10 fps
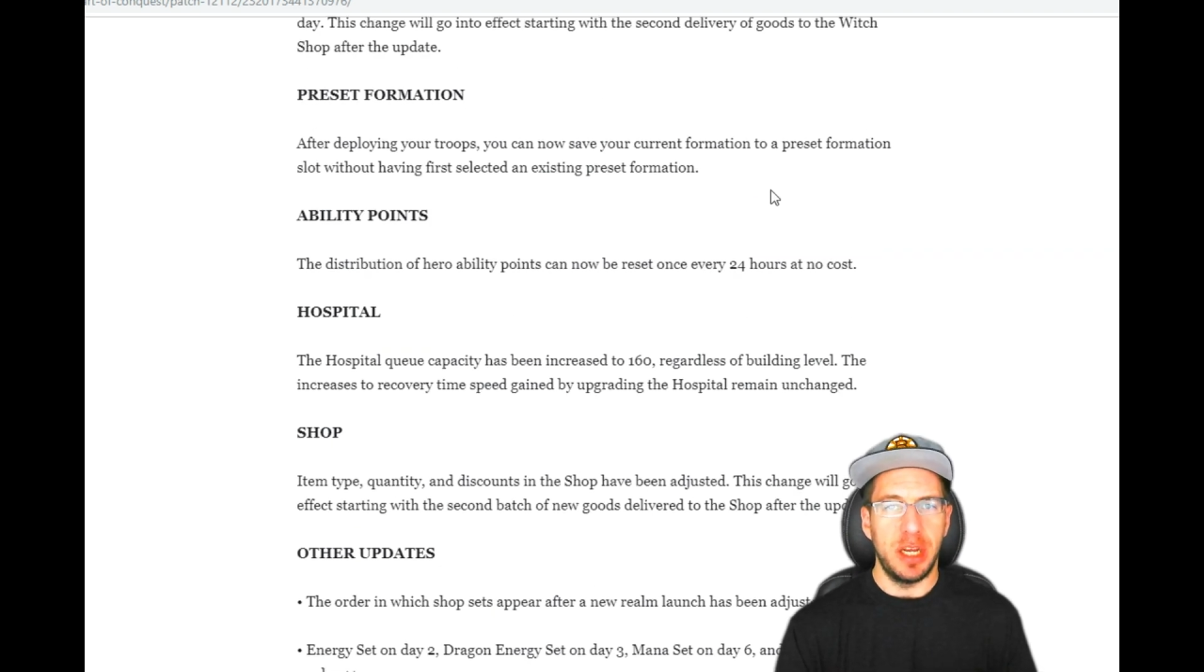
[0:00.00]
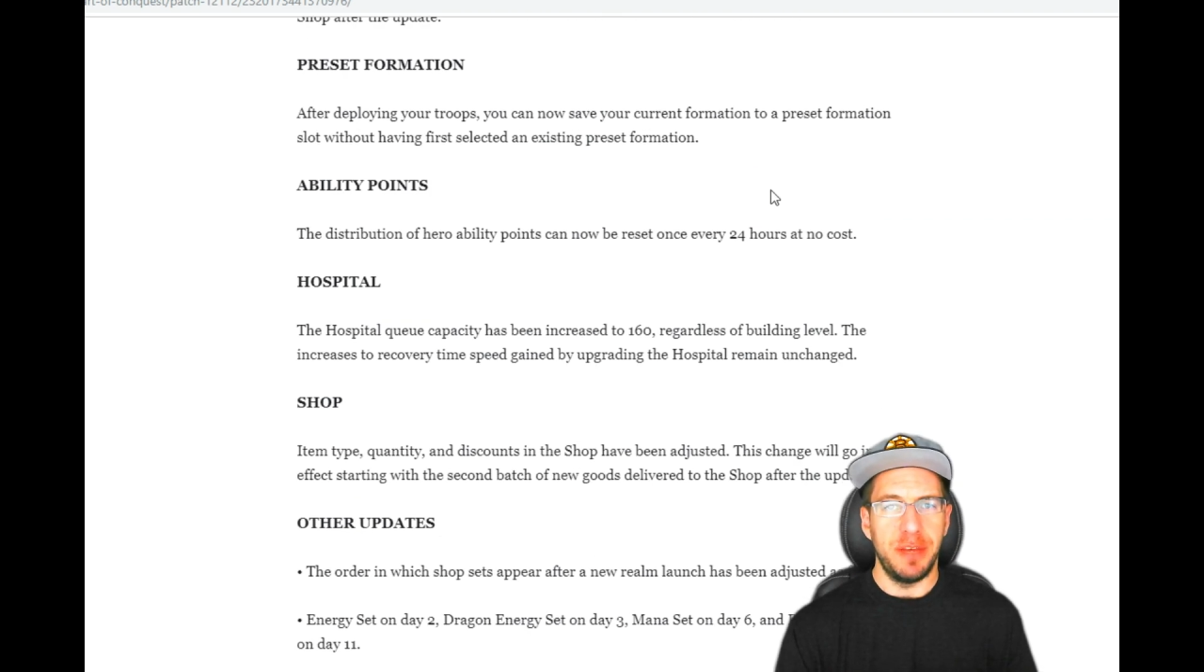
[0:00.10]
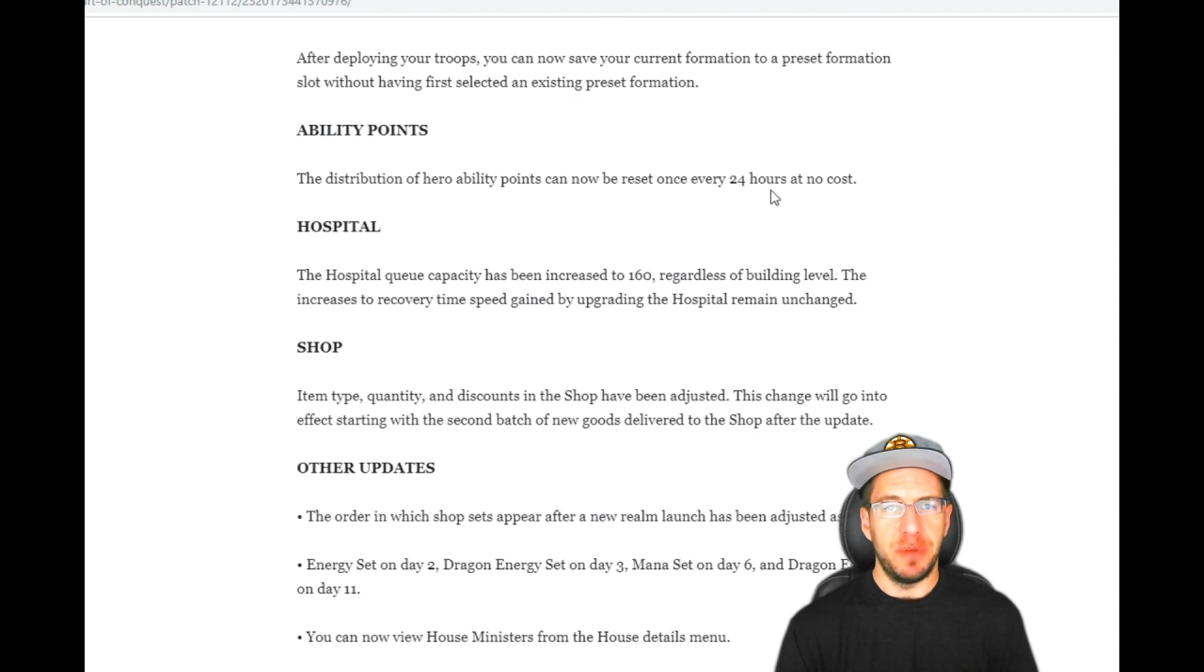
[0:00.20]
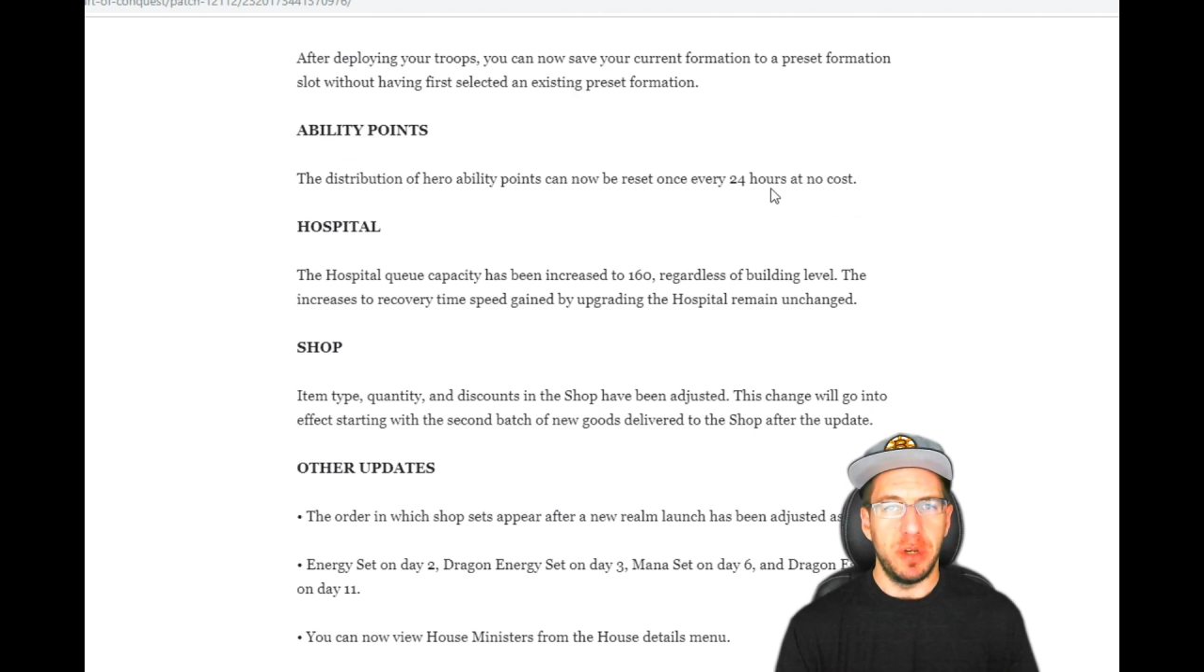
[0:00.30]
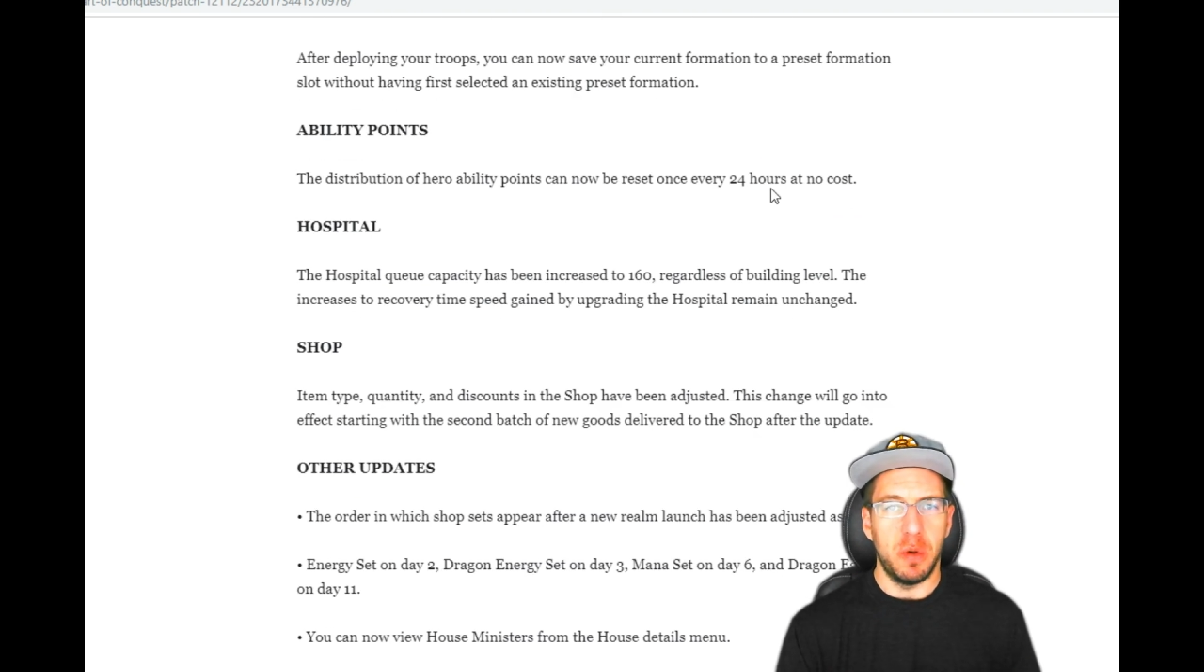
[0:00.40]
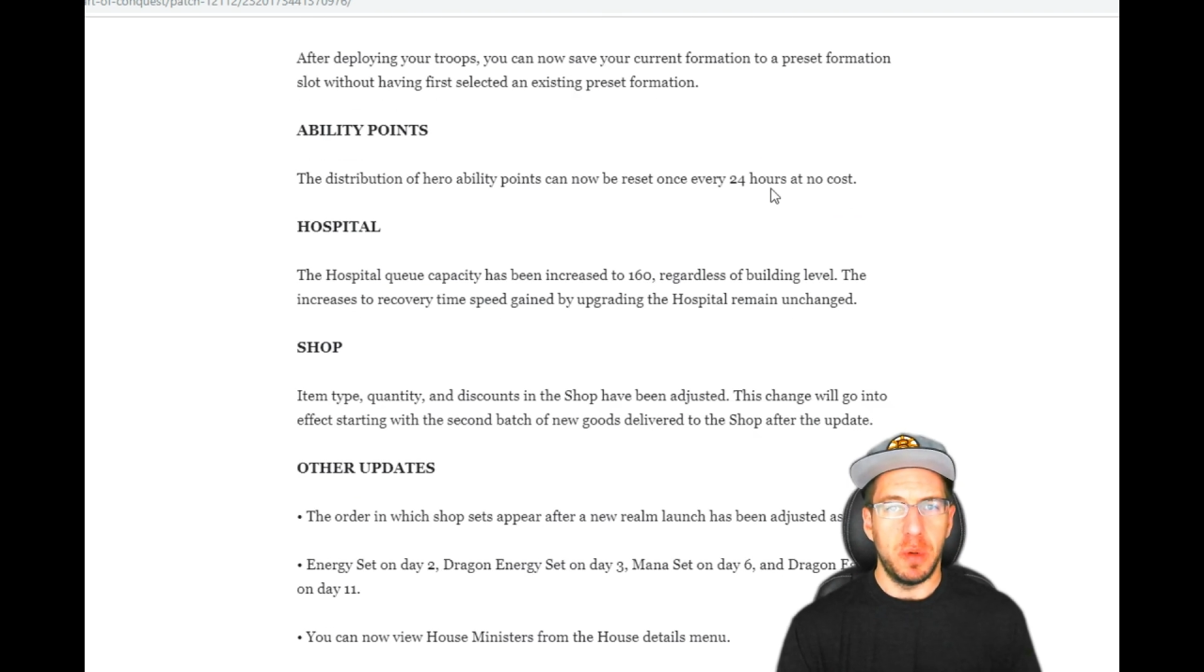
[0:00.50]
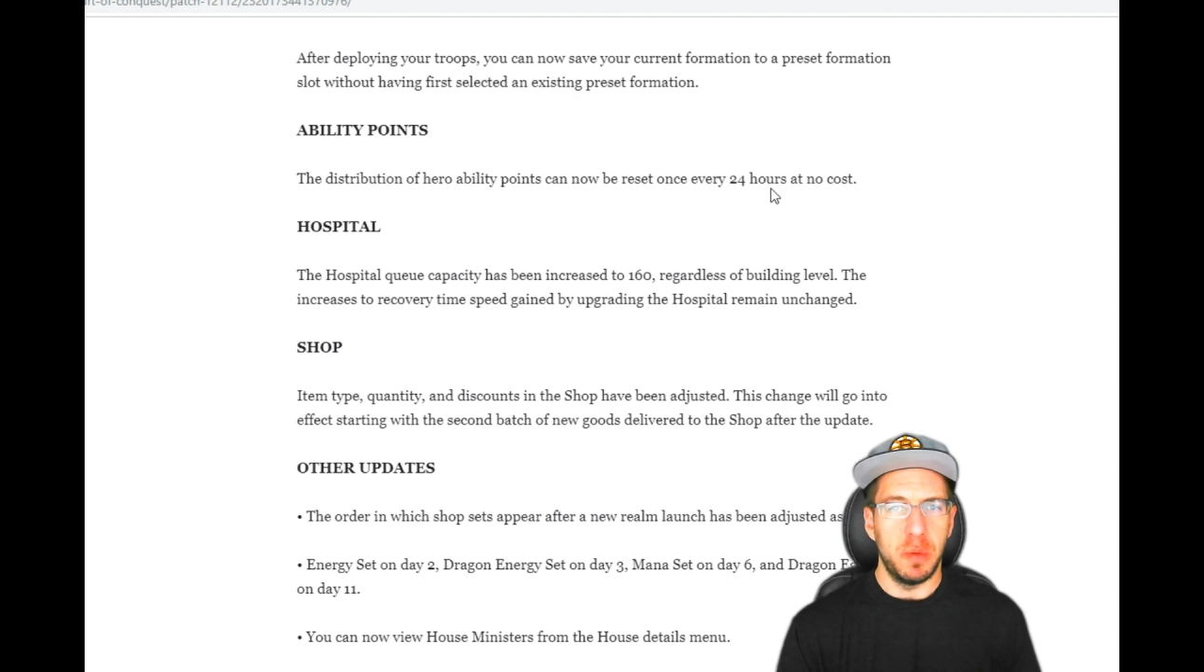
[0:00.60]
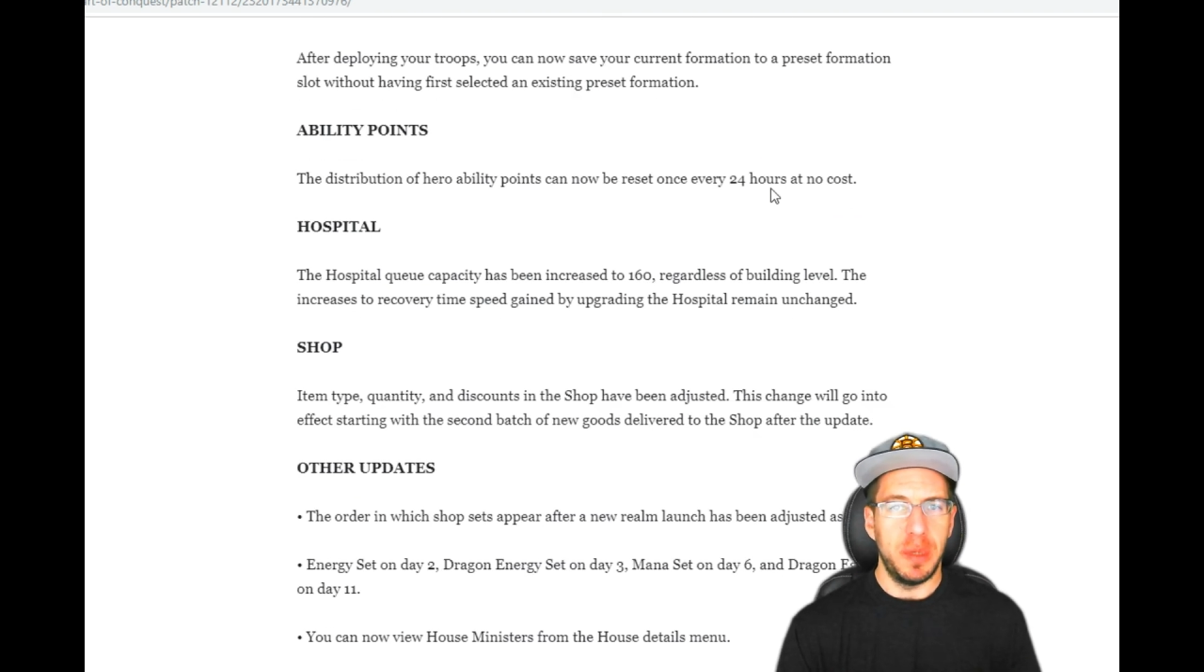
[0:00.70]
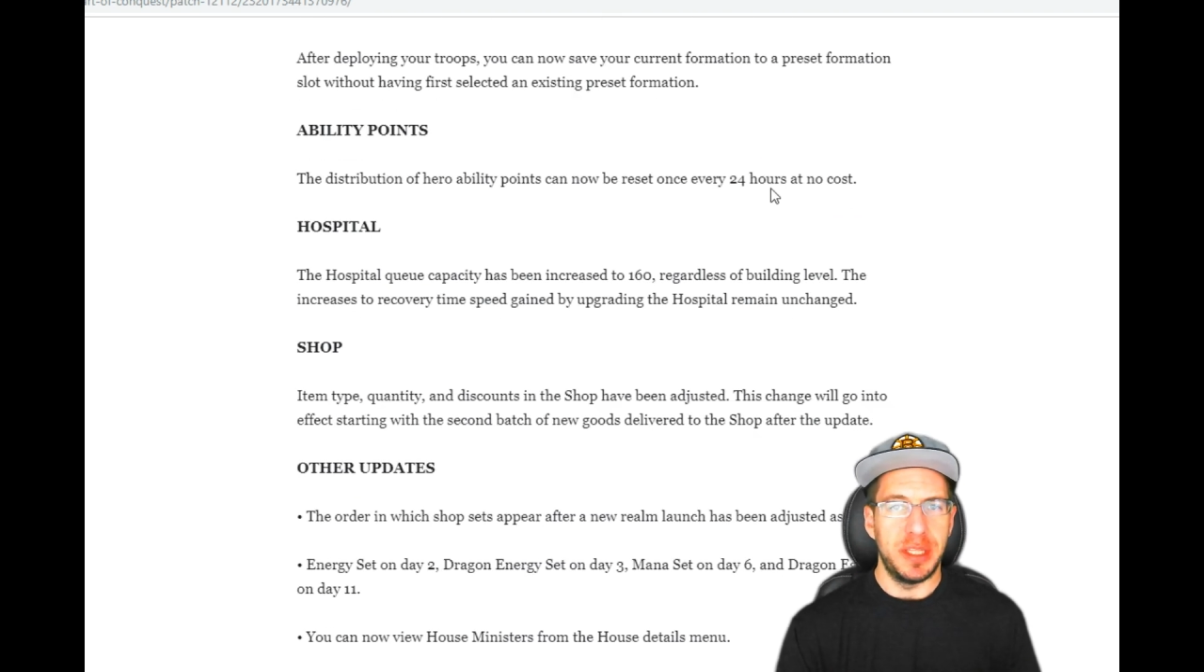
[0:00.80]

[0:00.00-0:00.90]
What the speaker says: if we don't want to wait